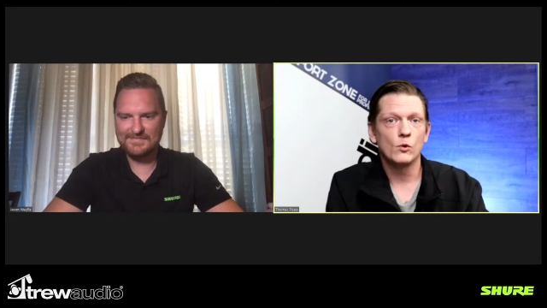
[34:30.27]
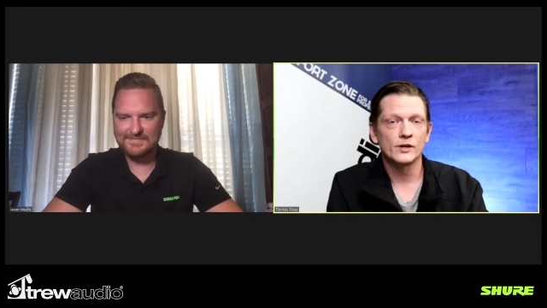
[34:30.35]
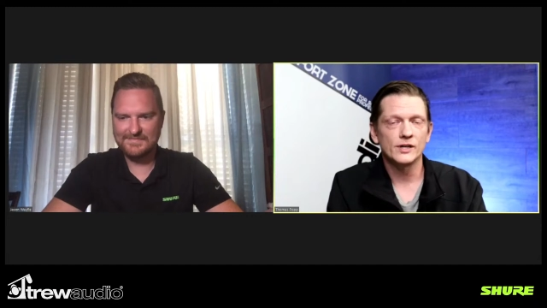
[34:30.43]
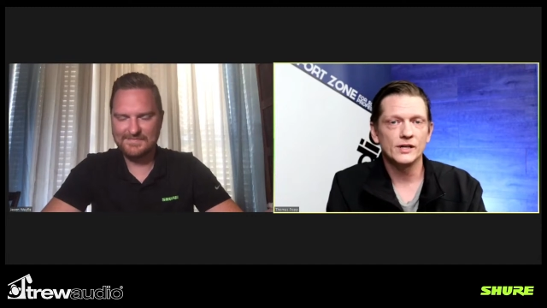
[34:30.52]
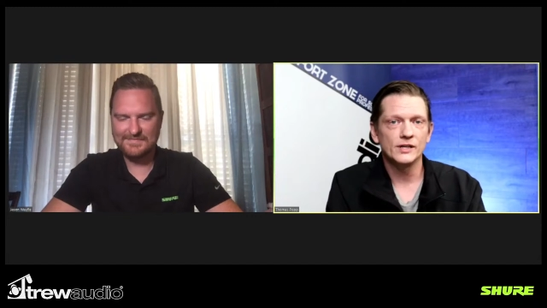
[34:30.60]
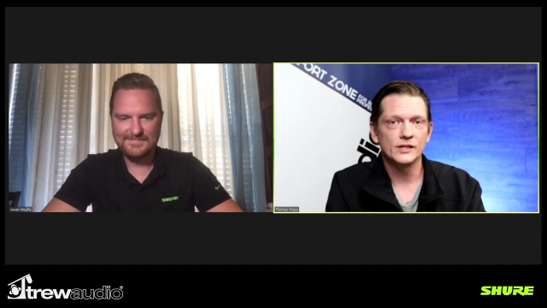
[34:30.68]

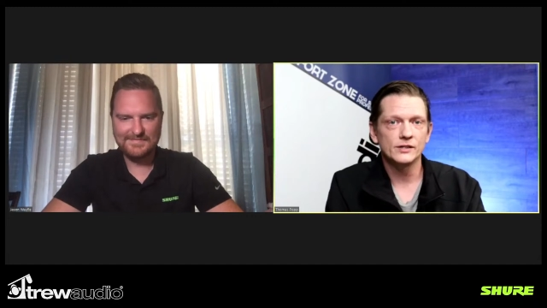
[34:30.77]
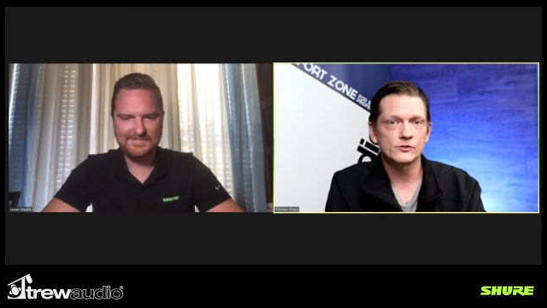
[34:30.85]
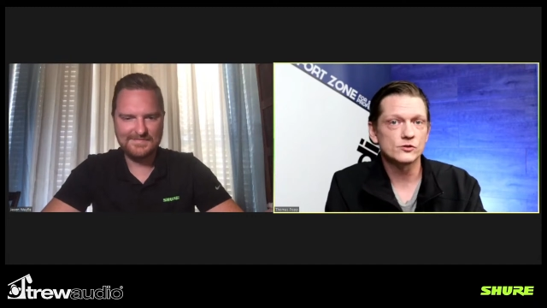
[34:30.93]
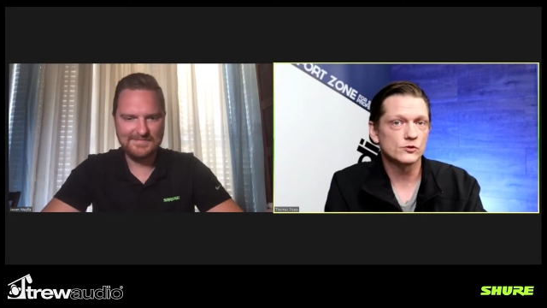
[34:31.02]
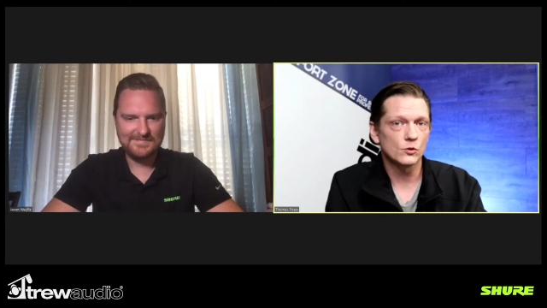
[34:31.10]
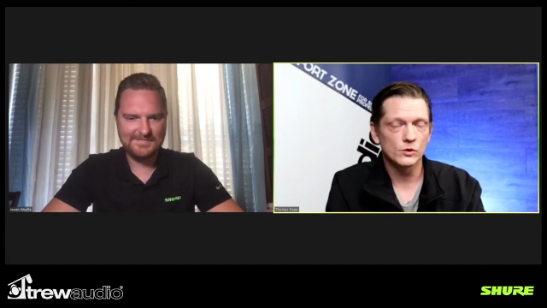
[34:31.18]
Speaker 1: in
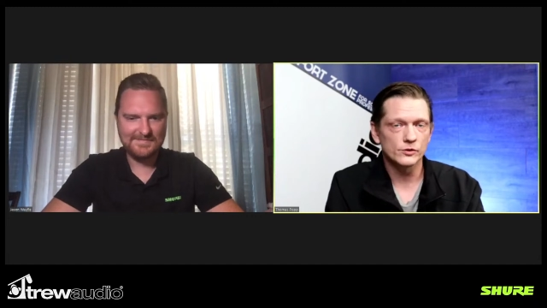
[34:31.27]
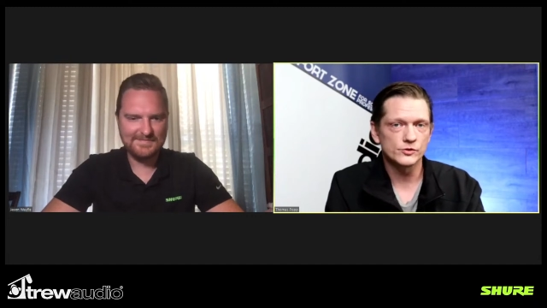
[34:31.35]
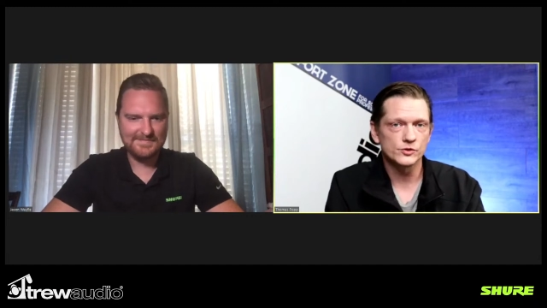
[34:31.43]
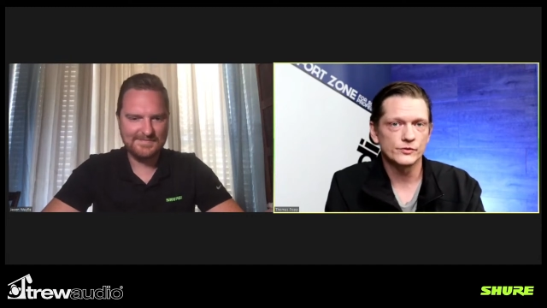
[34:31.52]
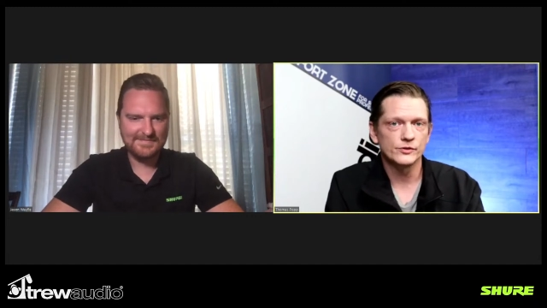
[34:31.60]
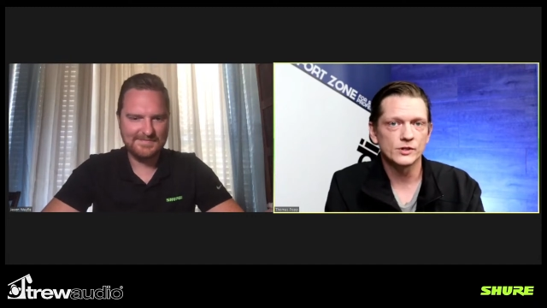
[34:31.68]
store. So
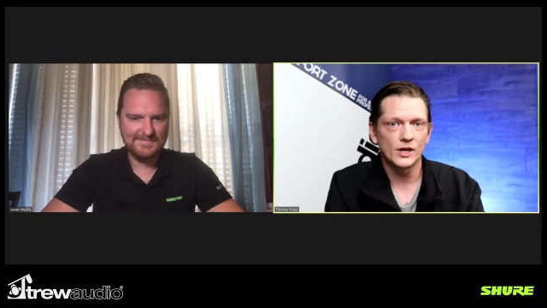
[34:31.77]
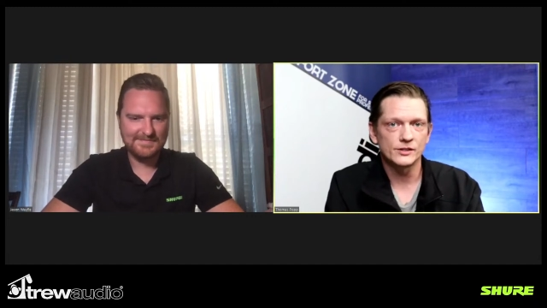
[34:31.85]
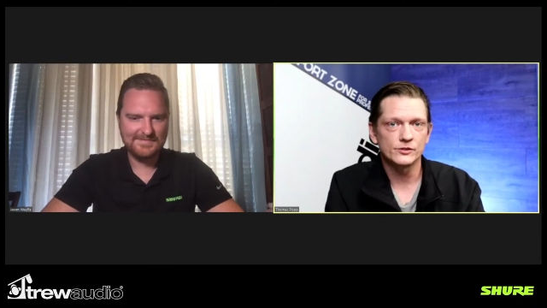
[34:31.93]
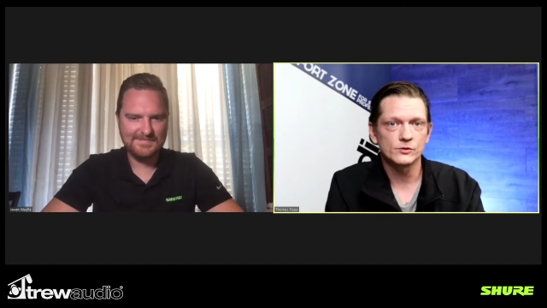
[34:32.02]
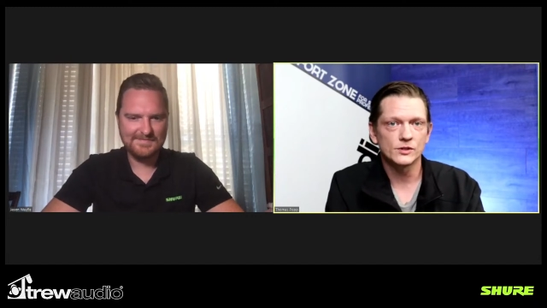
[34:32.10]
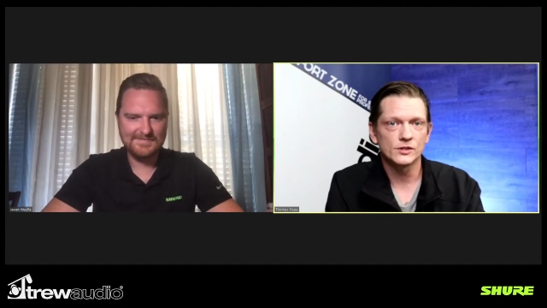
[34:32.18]
if you'd like to
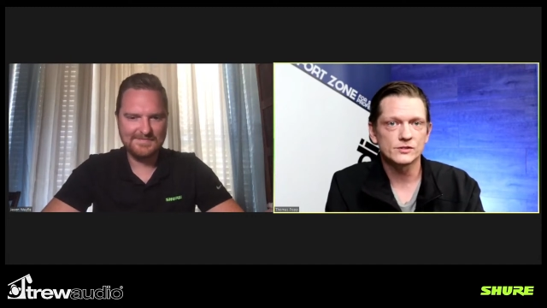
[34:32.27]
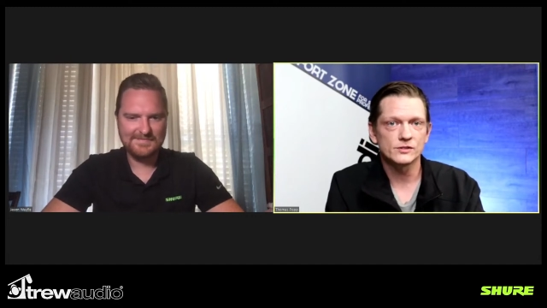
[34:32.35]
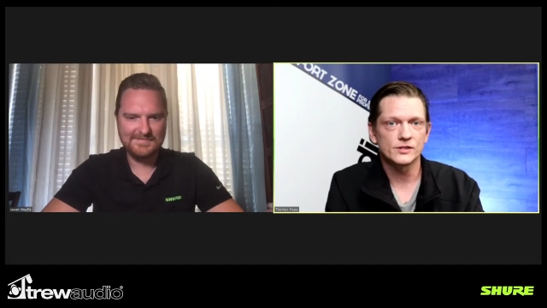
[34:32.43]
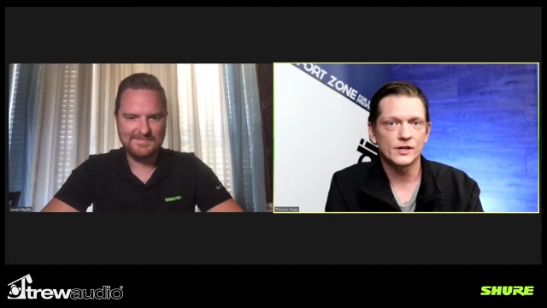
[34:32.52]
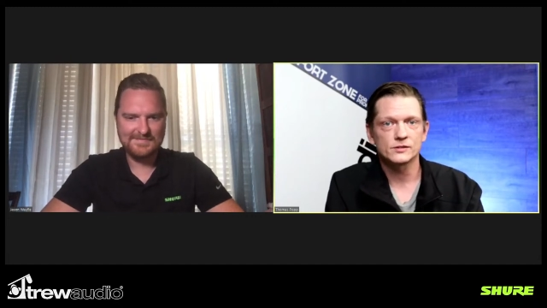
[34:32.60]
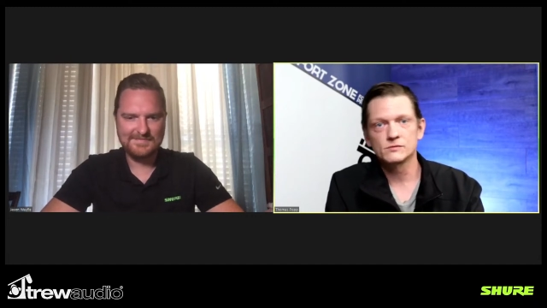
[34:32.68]
do a listen
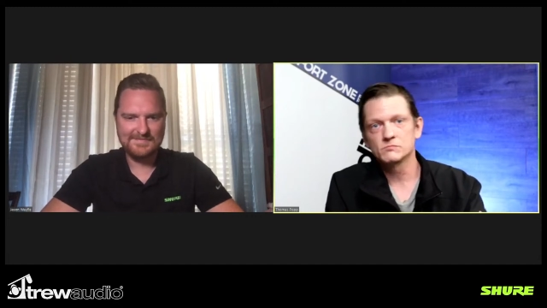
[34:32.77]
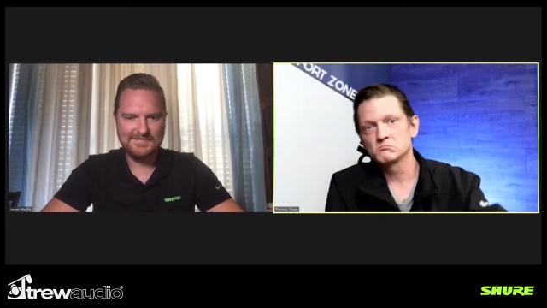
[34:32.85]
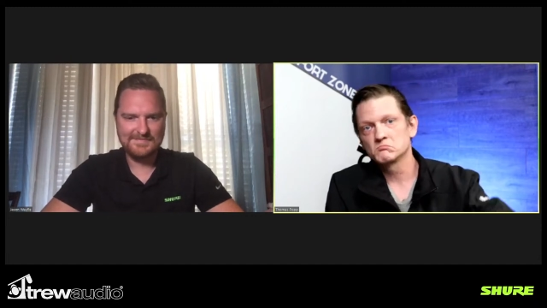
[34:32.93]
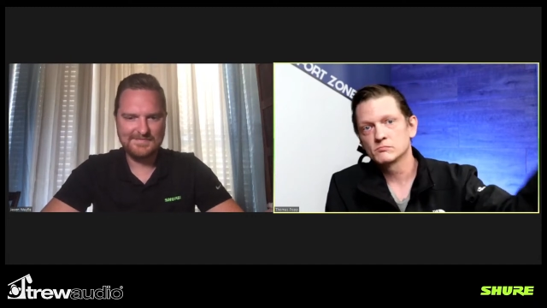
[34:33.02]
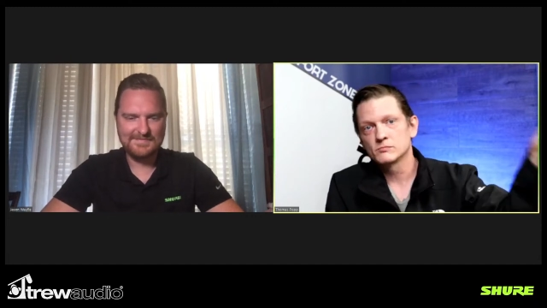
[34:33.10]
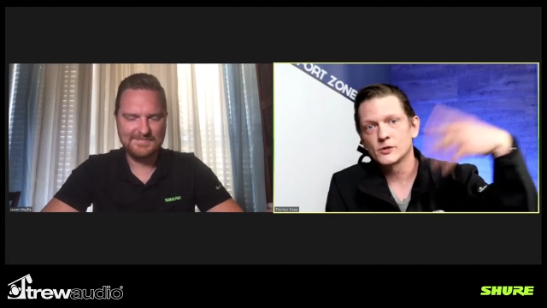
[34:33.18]
test,
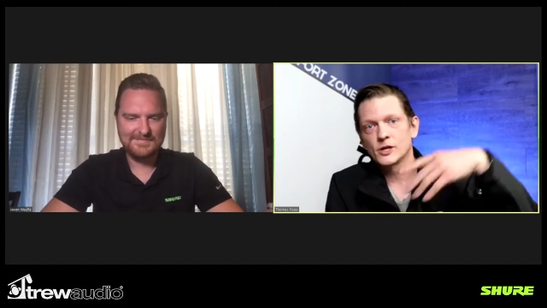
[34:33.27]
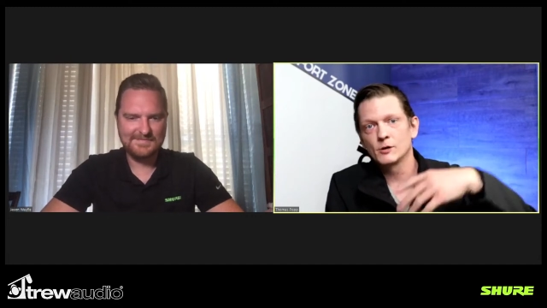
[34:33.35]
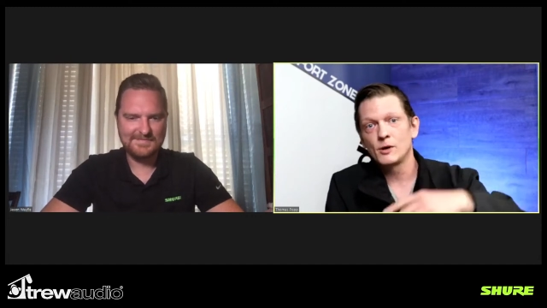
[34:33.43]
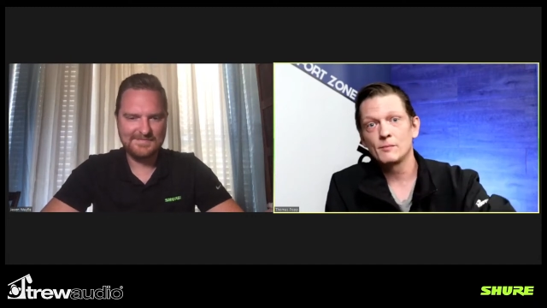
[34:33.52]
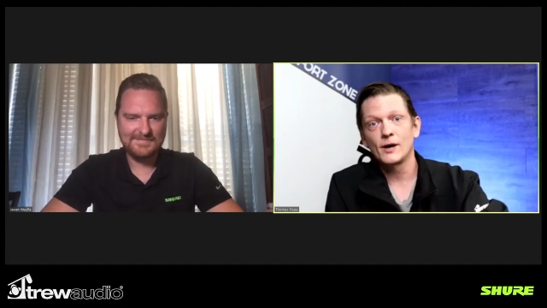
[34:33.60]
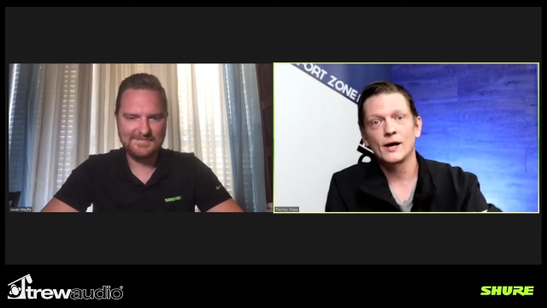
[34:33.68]
come on
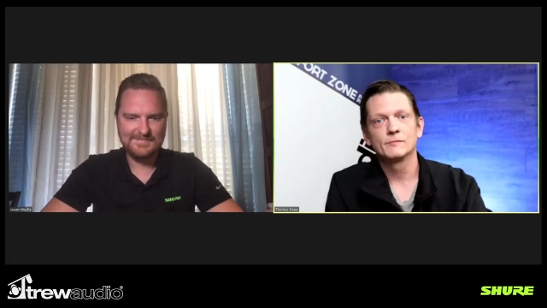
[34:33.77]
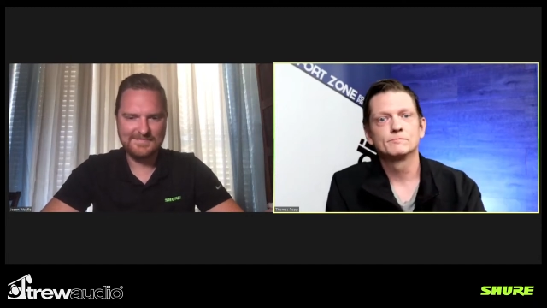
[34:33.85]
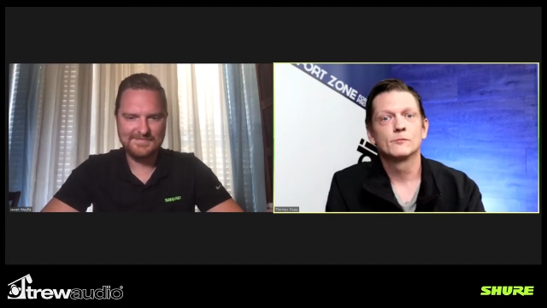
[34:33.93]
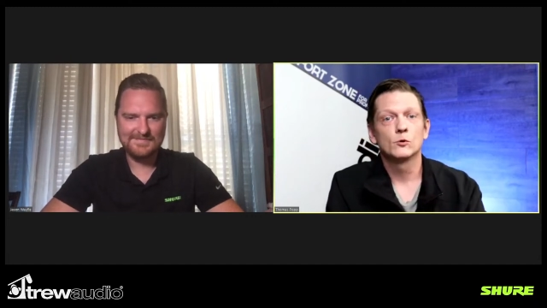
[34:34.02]
by. We'll